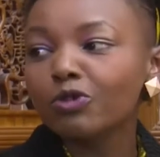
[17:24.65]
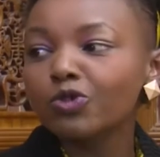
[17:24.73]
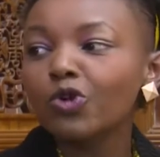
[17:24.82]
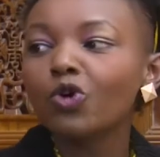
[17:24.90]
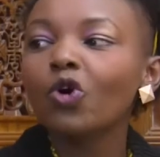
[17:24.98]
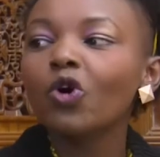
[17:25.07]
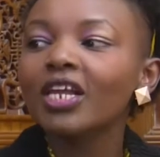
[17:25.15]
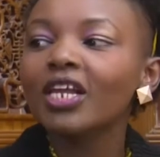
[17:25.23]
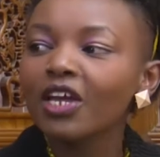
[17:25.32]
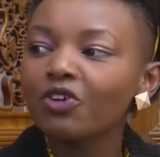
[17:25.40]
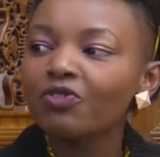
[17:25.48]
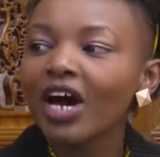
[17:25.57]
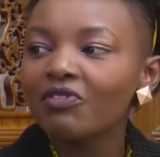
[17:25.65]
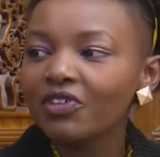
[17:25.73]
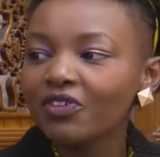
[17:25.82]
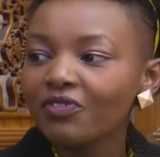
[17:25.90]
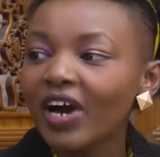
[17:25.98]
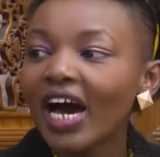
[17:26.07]
So you're all kind of
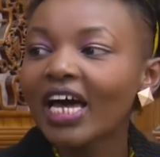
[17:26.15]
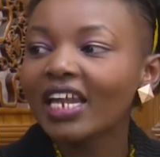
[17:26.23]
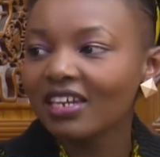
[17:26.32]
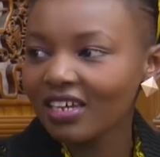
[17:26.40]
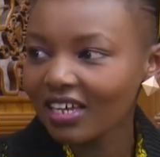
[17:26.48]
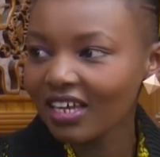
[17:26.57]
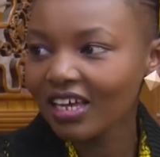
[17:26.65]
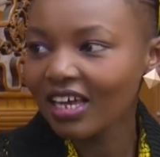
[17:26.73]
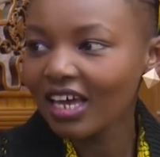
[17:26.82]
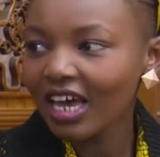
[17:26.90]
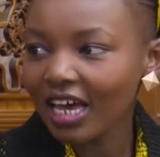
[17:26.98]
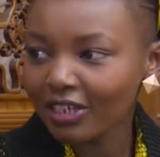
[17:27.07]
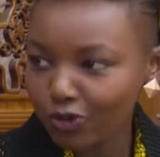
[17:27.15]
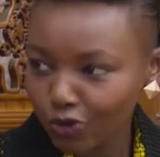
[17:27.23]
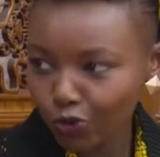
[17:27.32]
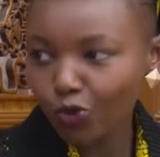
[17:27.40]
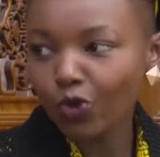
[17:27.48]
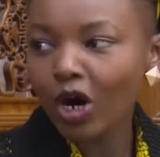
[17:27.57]
having fun as you
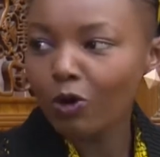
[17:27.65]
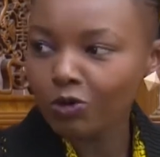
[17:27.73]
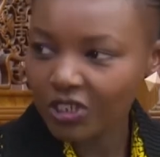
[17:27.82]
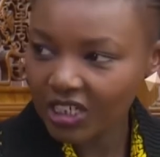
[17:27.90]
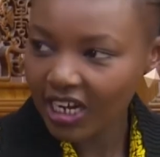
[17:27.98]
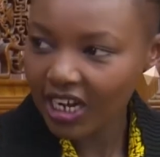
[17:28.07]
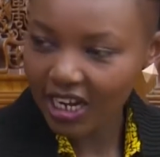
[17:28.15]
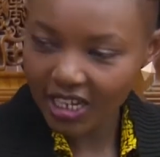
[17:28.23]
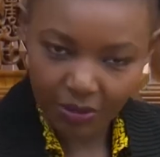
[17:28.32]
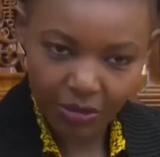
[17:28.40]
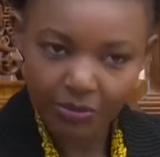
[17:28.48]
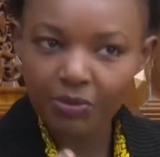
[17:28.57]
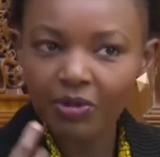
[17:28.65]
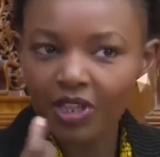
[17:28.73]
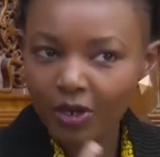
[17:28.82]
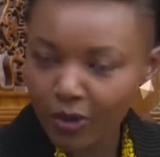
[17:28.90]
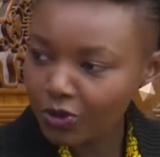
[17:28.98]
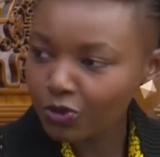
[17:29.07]
go out, and let the baby be
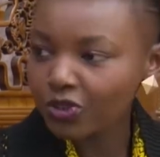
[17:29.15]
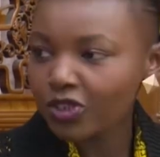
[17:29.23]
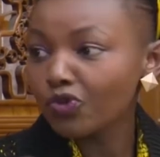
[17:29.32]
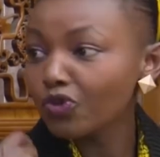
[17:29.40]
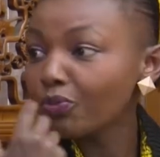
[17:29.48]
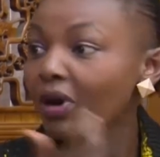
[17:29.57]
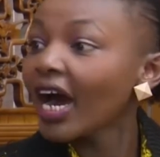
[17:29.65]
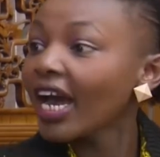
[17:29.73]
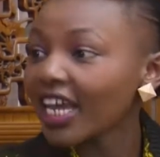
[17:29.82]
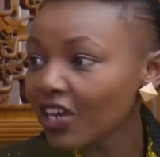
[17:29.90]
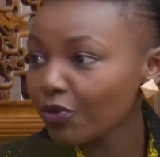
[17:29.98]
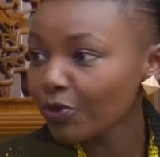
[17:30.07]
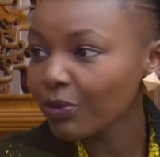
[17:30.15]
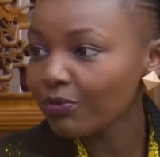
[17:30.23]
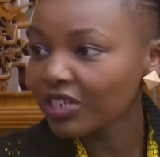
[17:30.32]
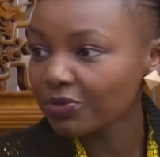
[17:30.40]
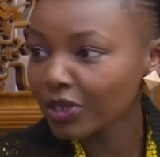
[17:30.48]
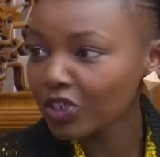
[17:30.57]
the one to say goodbye if your baby
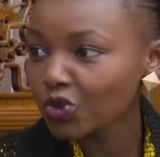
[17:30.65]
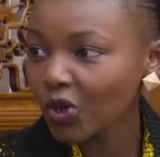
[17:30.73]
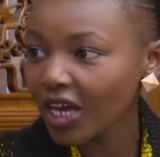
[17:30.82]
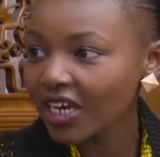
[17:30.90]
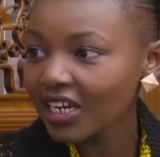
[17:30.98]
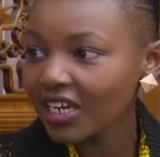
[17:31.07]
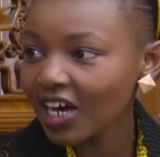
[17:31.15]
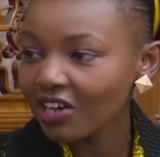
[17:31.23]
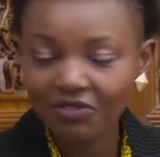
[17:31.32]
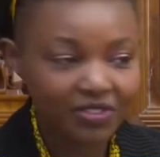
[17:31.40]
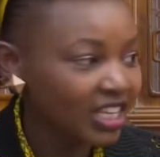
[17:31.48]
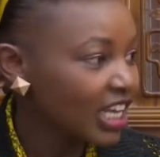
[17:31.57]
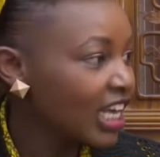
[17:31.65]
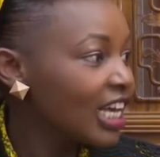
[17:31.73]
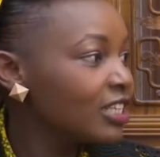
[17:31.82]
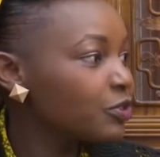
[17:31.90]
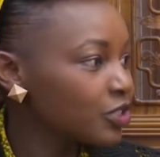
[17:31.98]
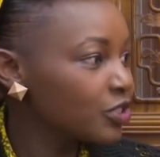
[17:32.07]
is mature enough
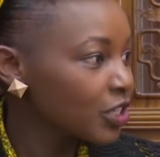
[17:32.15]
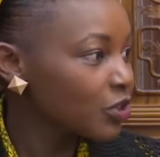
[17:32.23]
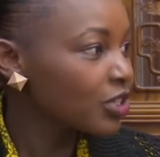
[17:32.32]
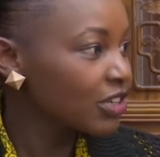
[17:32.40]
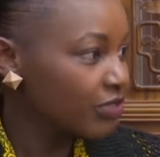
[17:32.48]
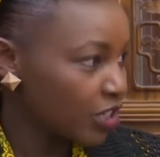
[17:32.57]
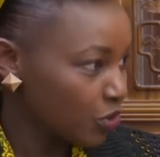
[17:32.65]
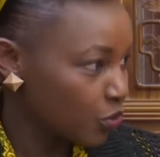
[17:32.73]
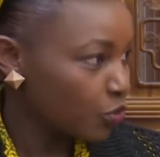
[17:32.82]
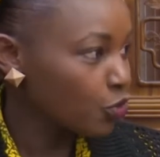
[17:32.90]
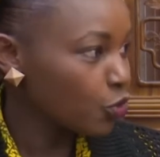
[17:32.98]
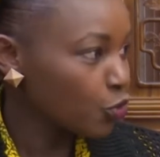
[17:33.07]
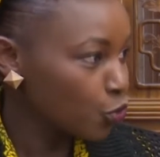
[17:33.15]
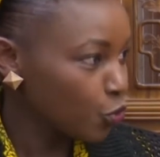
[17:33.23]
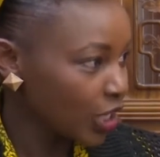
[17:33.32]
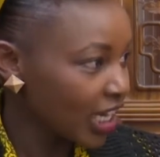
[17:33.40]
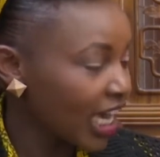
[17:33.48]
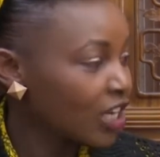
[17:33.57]
to see you leave and know you're
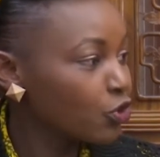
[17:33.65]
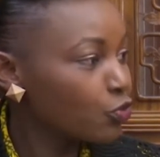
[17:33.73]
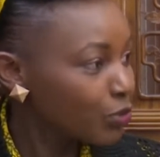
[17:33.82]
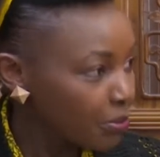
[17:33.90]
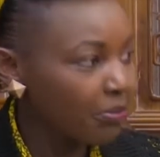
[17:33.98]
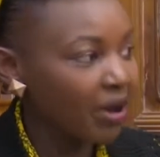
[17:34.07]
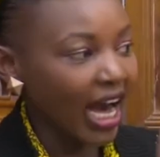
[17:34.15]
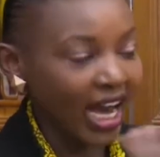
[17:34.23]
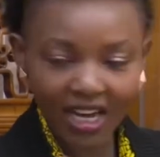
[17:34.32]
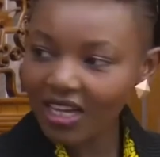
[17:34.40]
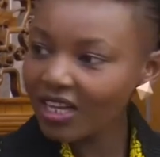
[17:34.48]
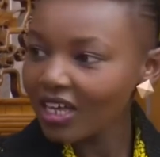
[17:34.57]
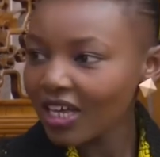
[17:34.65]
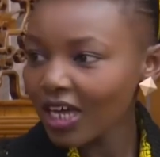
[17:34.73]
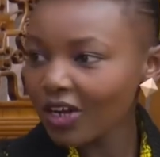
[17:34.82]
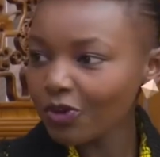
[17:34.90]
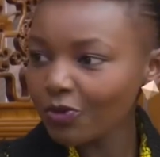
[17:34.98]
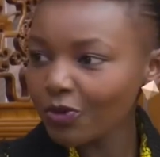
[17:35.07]
going, and you'll be back,
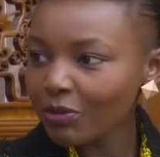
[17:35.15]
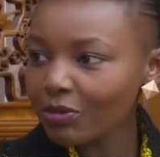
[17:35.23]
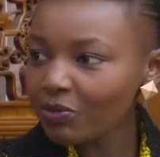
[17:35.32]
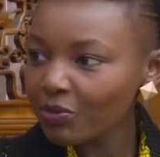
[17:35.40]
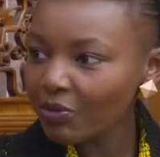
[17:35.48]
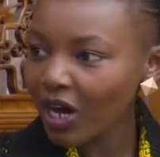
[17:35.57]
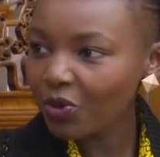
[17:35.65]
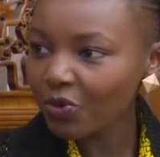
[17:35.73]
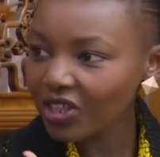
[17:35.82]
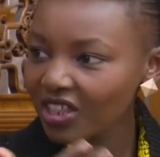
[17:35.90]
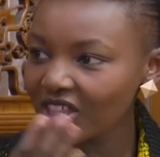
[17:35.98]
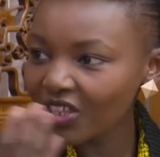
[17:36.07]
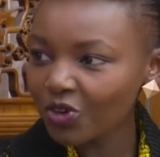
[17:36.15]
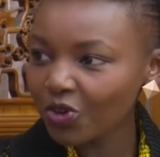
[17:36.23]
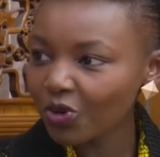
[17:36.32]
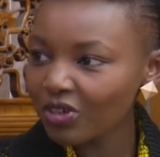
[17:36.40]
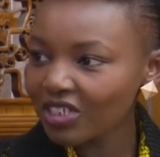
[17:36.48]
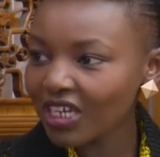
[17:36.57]
and you'll probably be back with, you
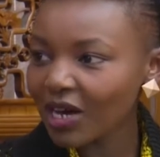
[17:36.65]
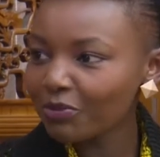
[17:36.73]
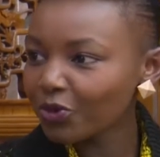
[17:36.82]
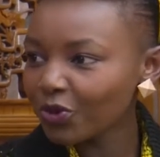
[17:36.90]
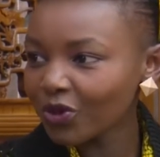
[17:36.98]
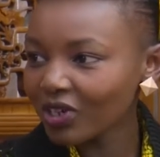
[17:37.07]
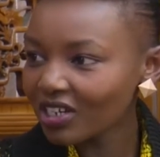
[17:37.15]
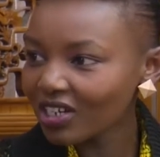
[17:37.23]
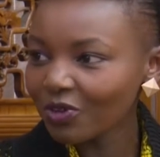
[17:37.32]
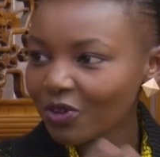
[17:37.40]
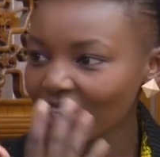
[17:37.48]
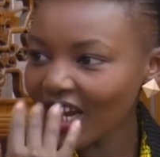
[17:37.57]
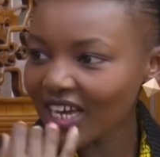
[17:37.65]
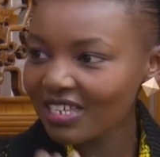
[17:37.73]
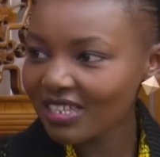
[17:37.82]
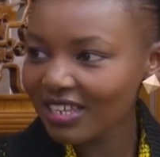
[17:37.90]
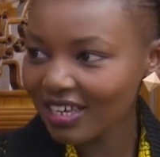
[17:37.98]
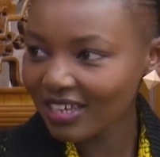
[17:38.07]
know, tamo, you know, nice
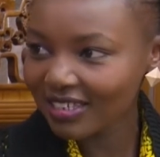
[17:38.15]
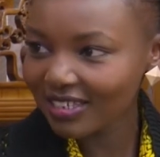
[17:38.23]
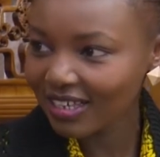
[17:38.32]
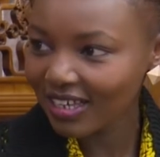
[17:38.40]
things.